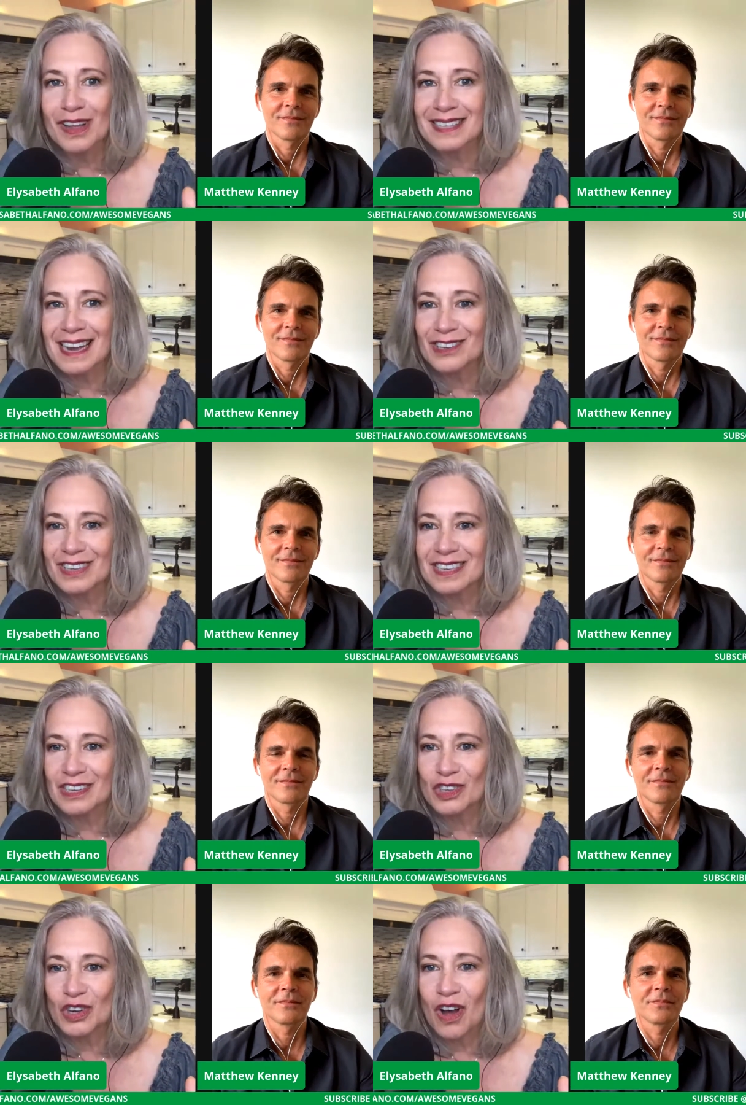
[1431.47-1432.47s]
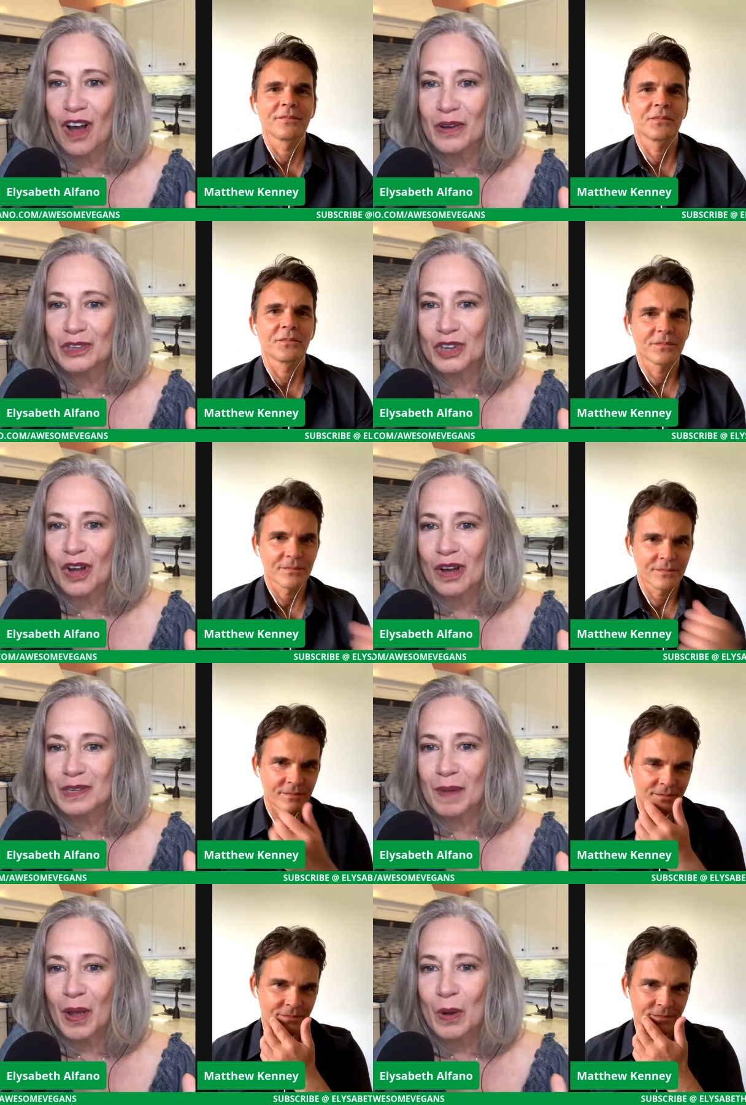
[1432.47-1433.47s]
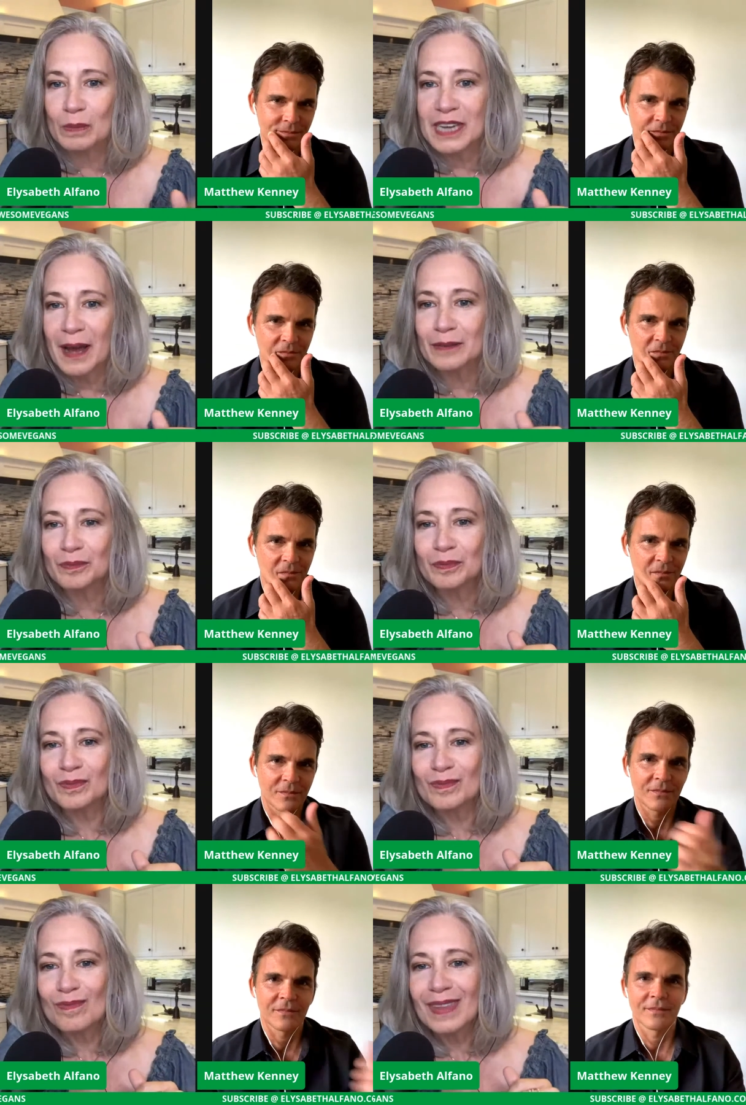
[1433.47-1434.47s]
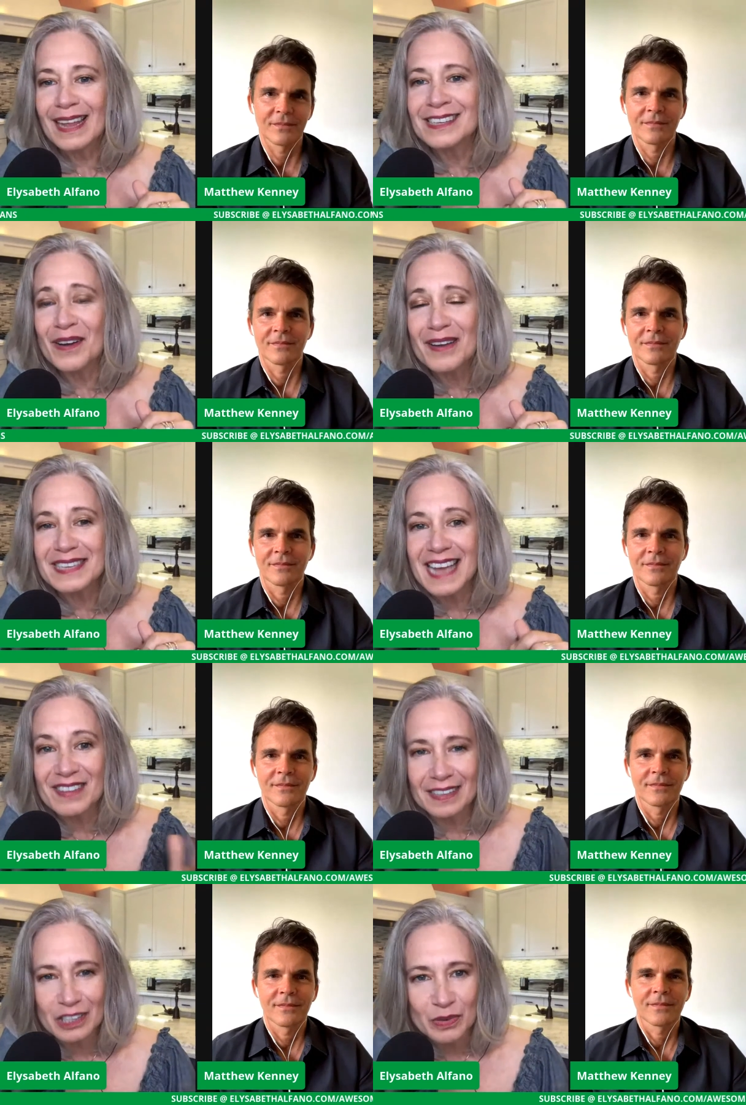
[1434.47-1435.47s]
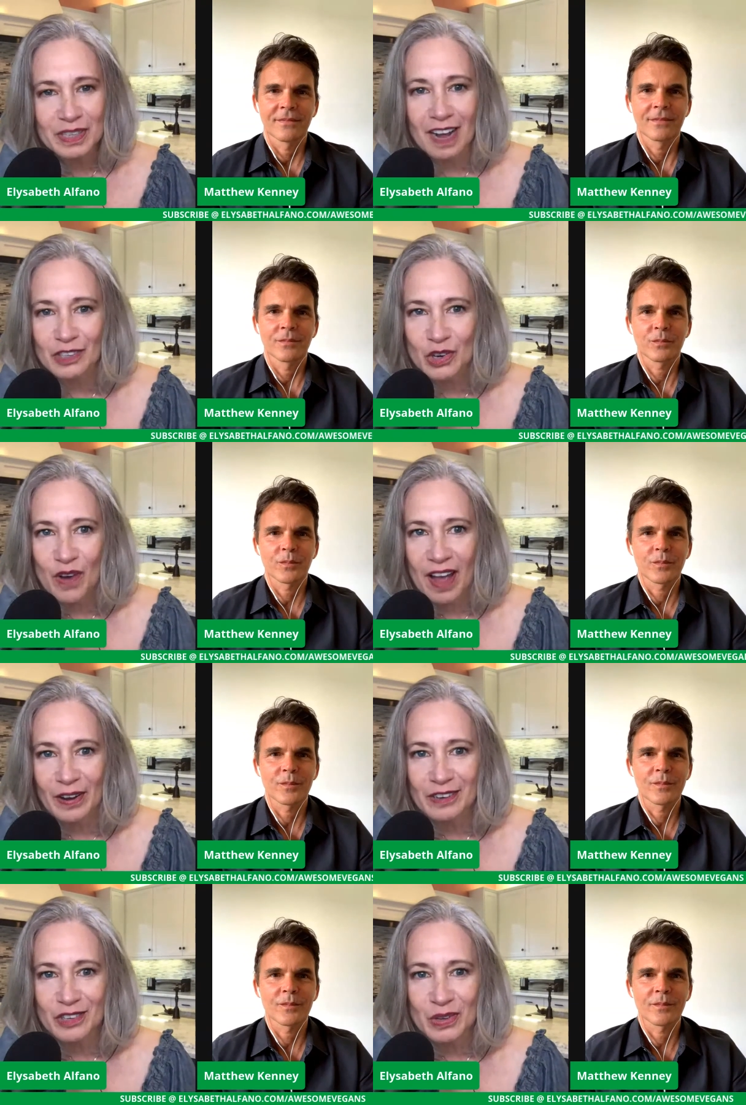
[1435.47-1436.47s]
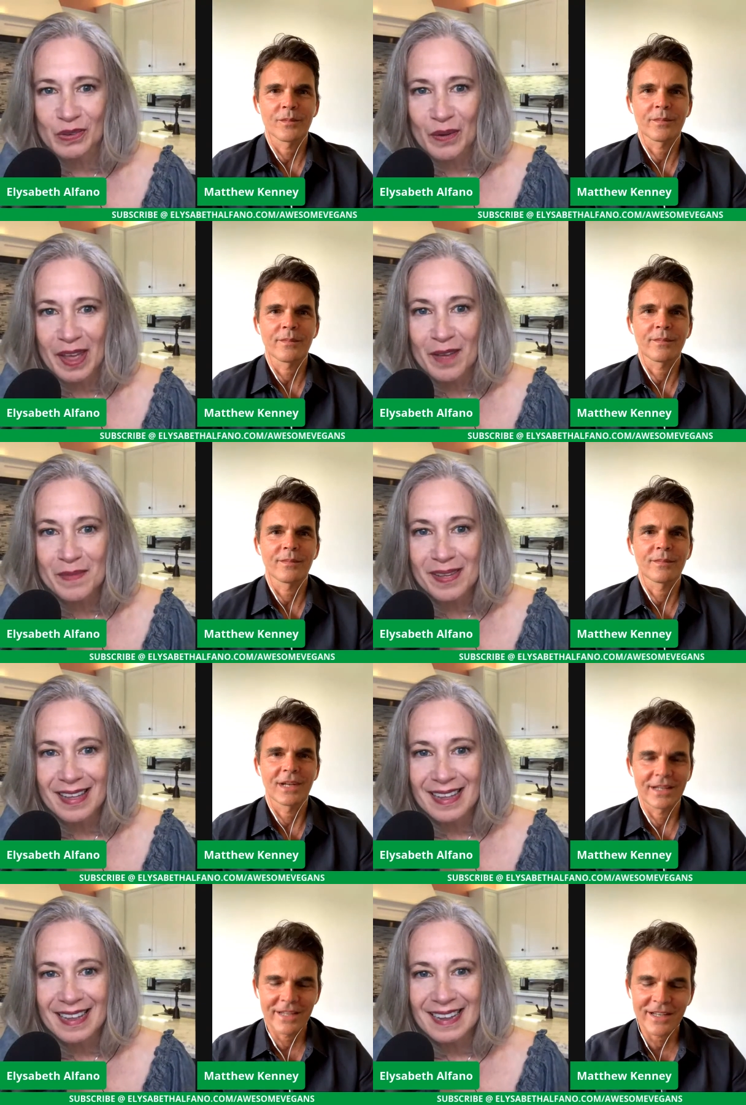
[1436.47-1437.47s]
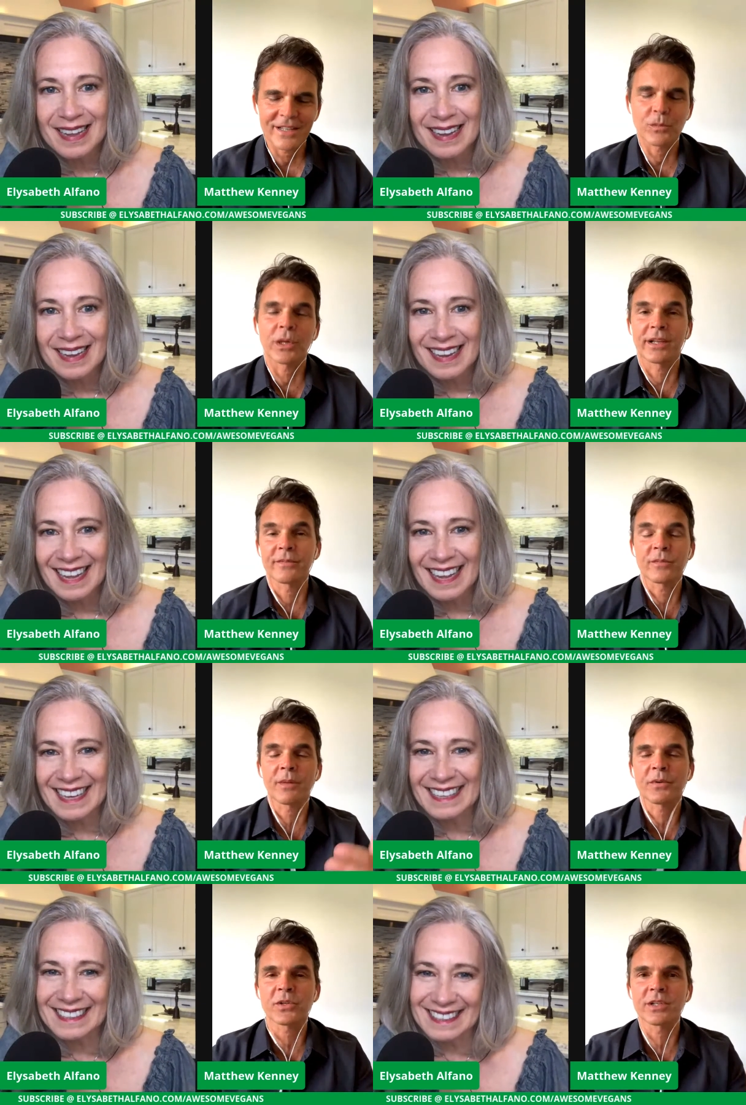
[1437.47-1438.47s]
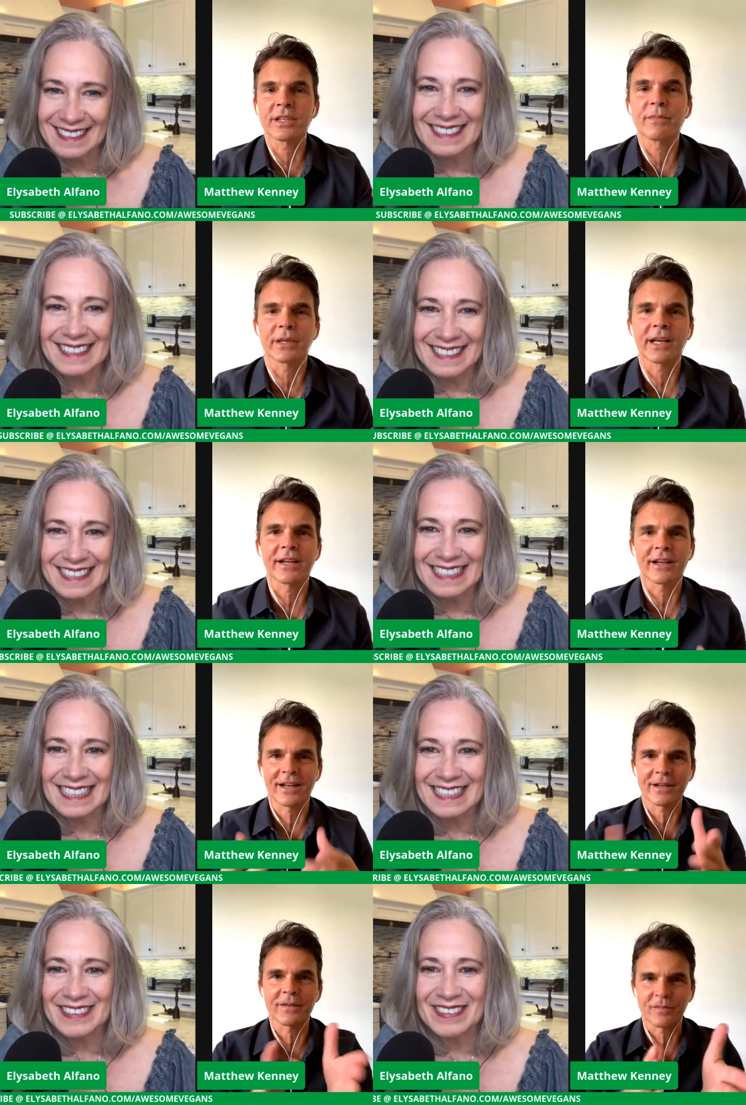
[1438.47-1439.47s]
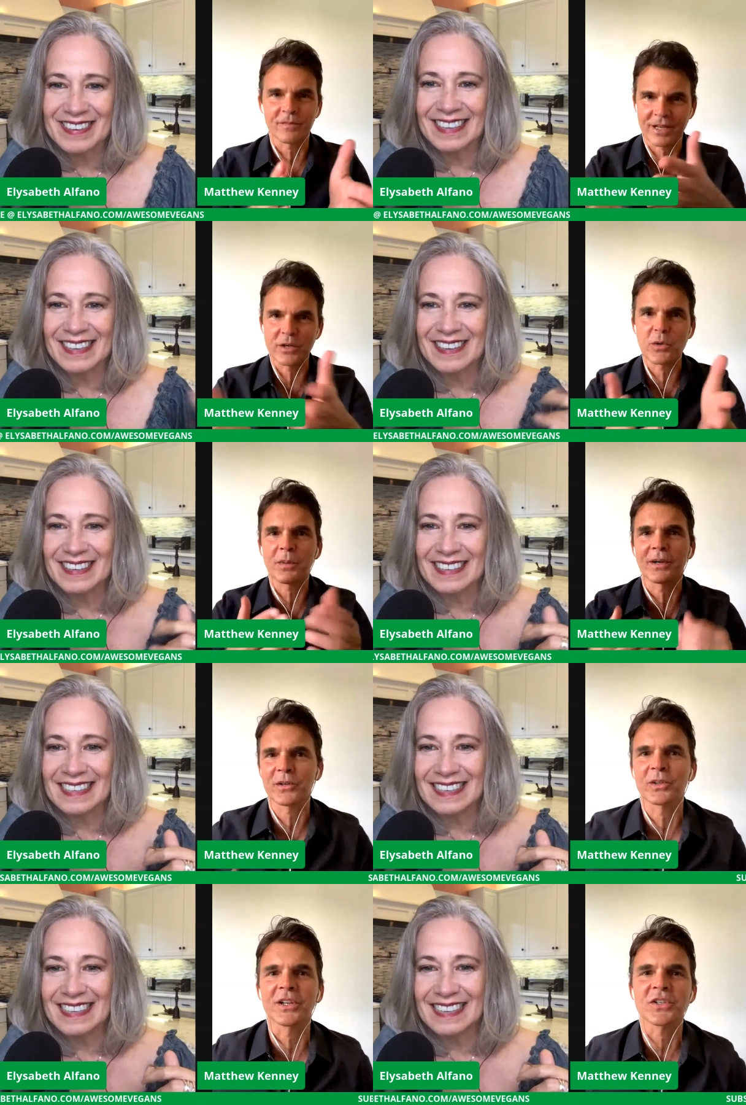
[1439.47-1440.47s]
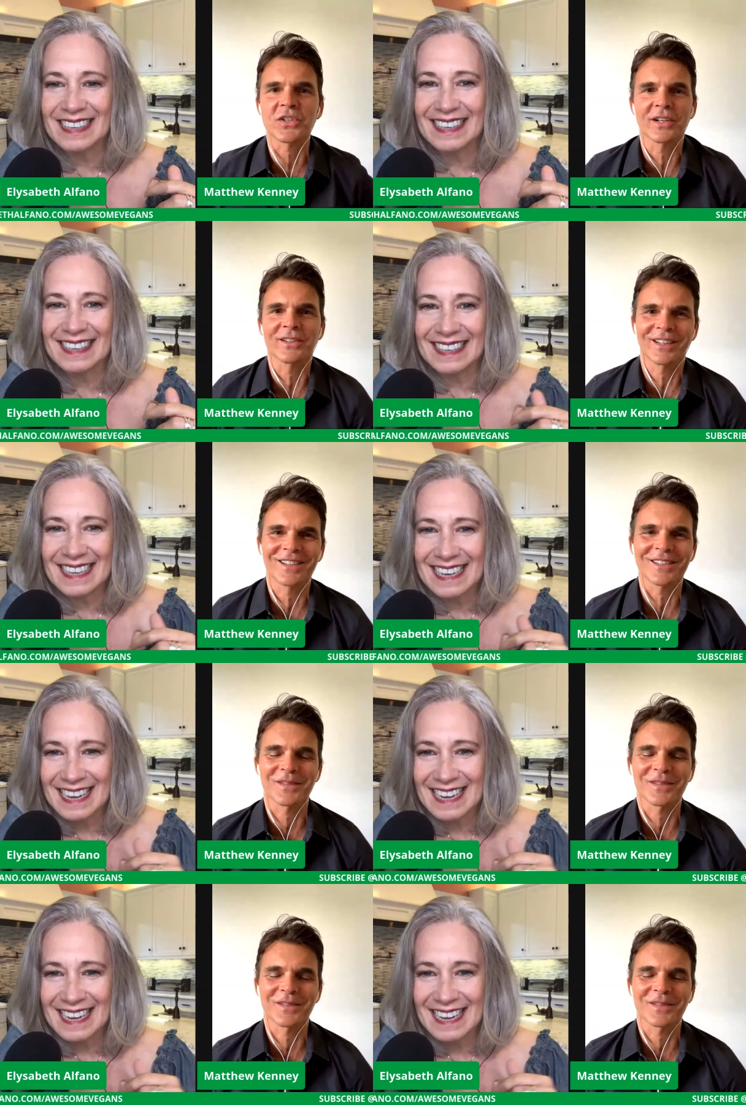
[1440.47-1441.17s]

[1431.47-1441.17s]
Speaker 1: Los Angeles and Chicago. Chicago's my hometown. So I was having lunch with Dr. Greger. Do you know him?
Speaker 2: Yeah, well, not personally, but I, I I knew about your lunch there. Yes.